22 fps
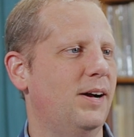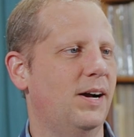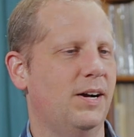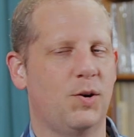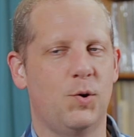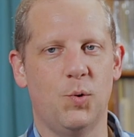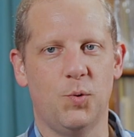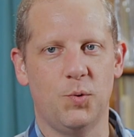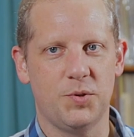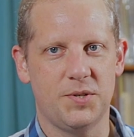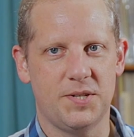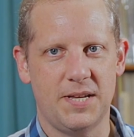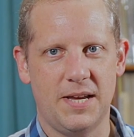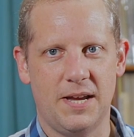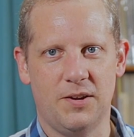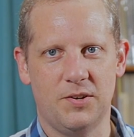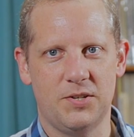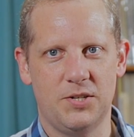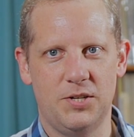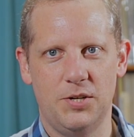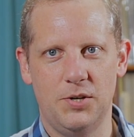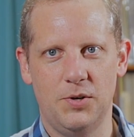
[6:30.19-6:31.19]
a cool
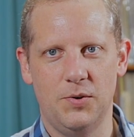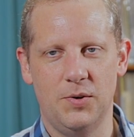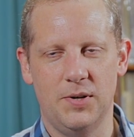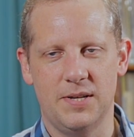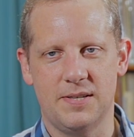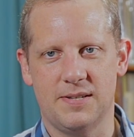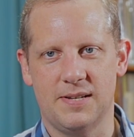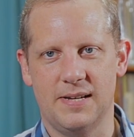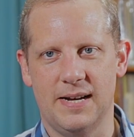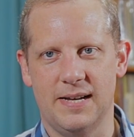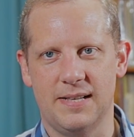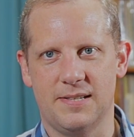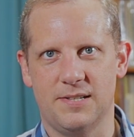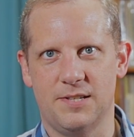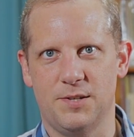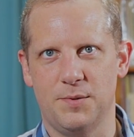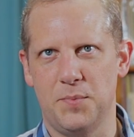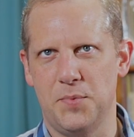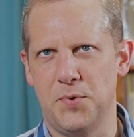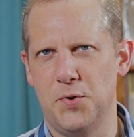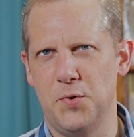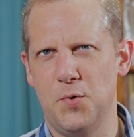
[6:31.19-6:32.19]
sound to it. It's got
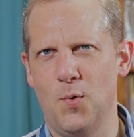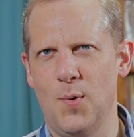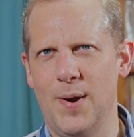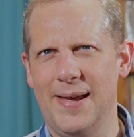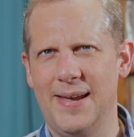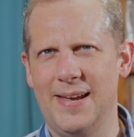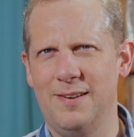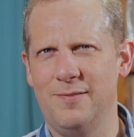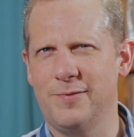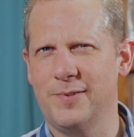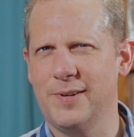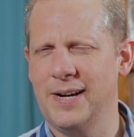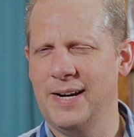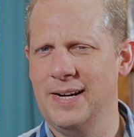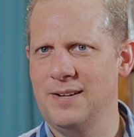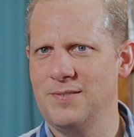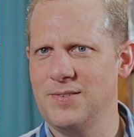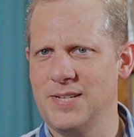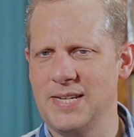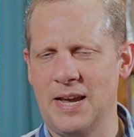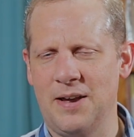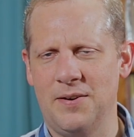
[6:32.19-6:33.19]
some new wave
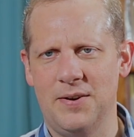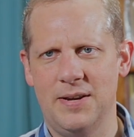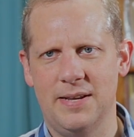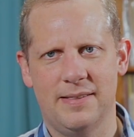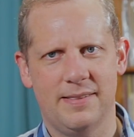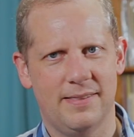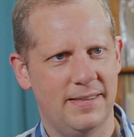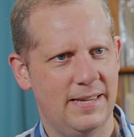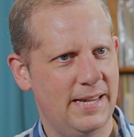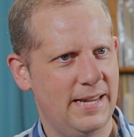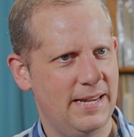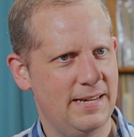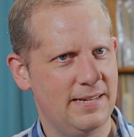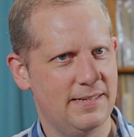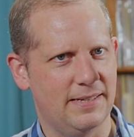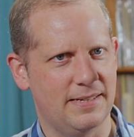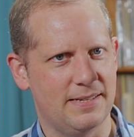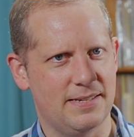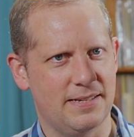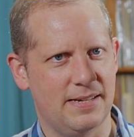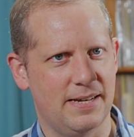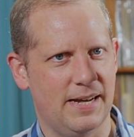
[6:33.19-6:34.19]
kind of sounding
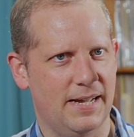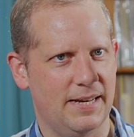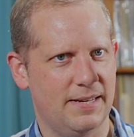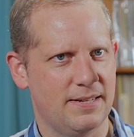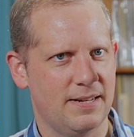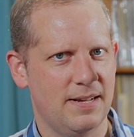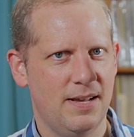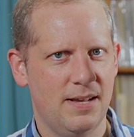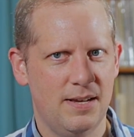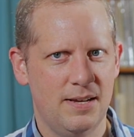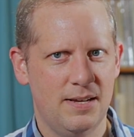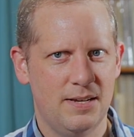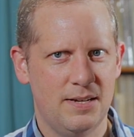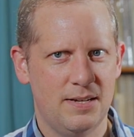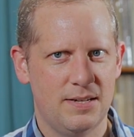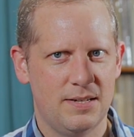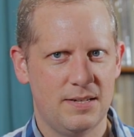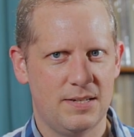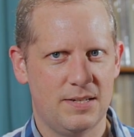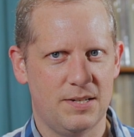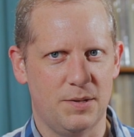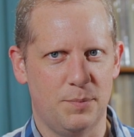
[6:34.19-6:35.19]
things. It's got
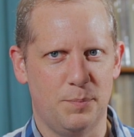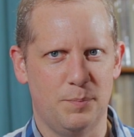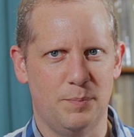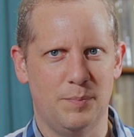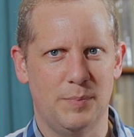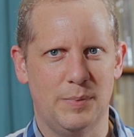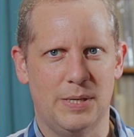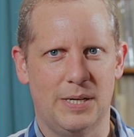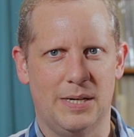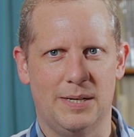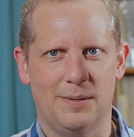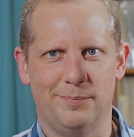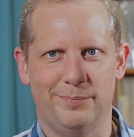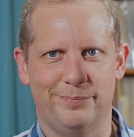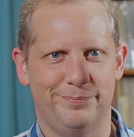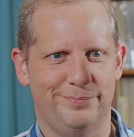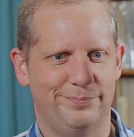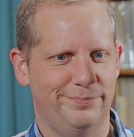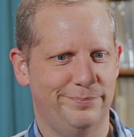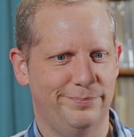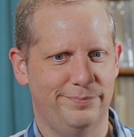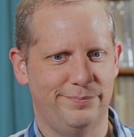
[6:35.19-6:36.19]
some
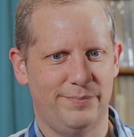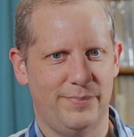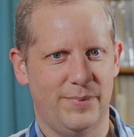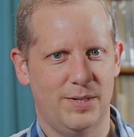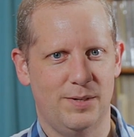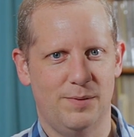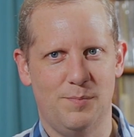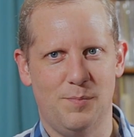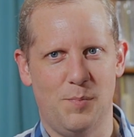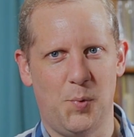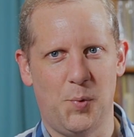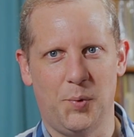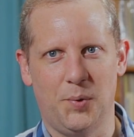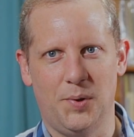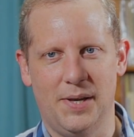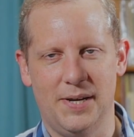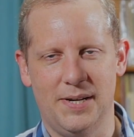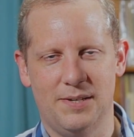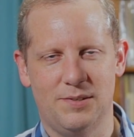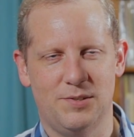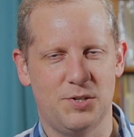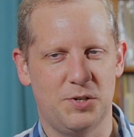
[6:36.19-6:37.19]
more
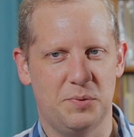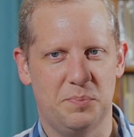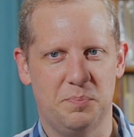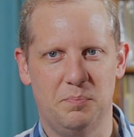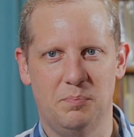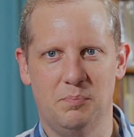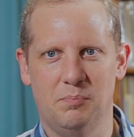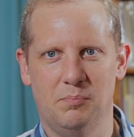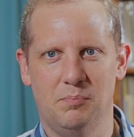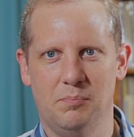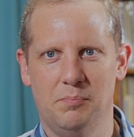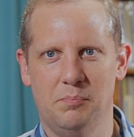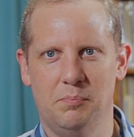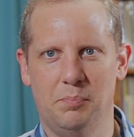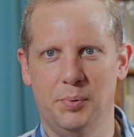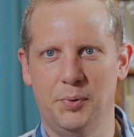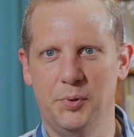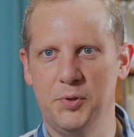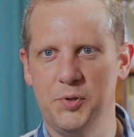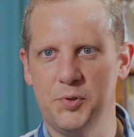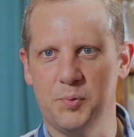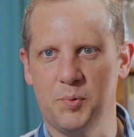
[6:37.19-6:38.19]
like just
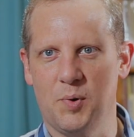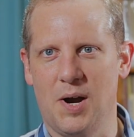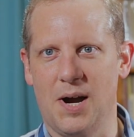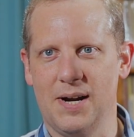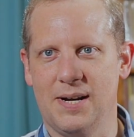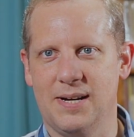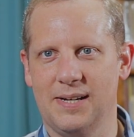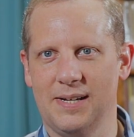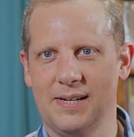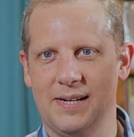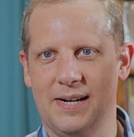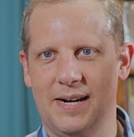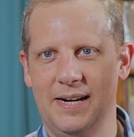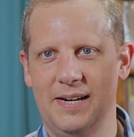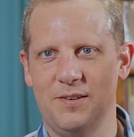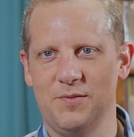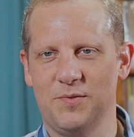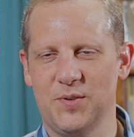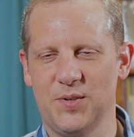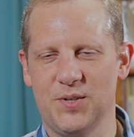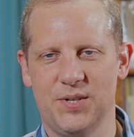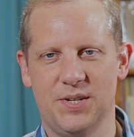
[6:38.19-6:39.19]
blues rock
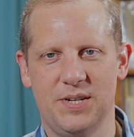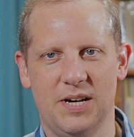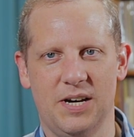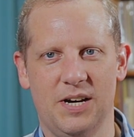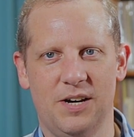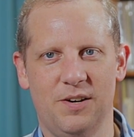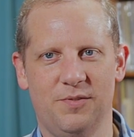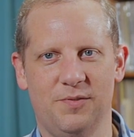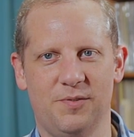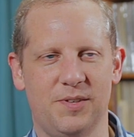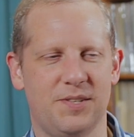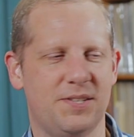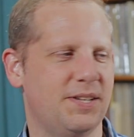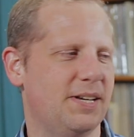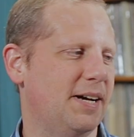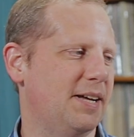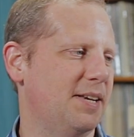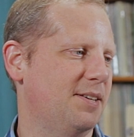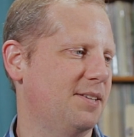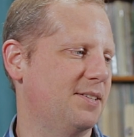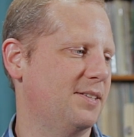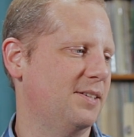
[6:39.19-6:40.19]
kind of stuff. It's
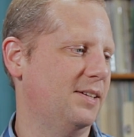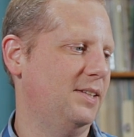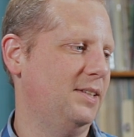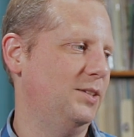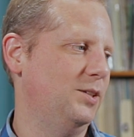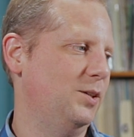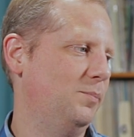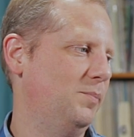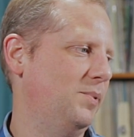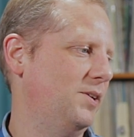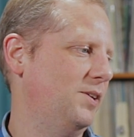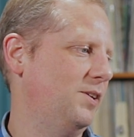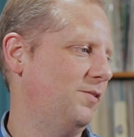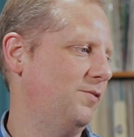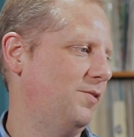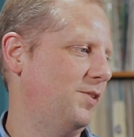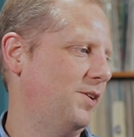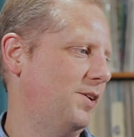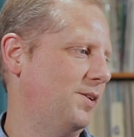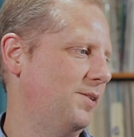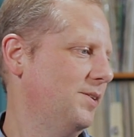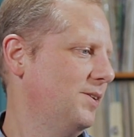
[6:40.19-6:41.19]
got a little bit
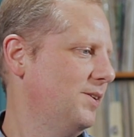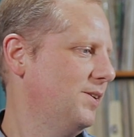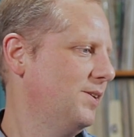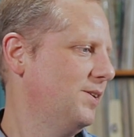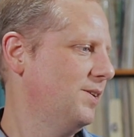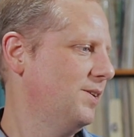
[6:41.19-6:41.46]
of a